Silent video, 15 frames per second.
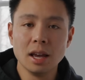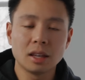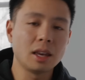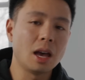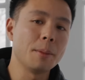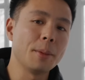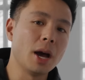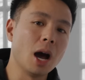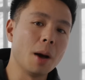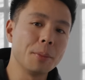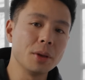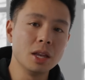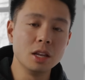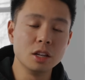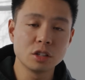Gamma
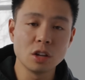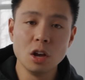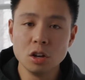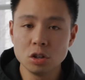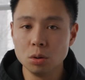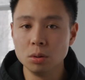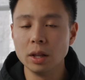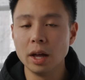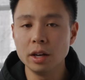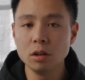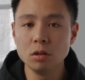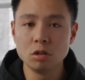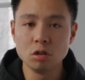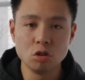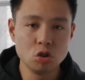App is to allow you to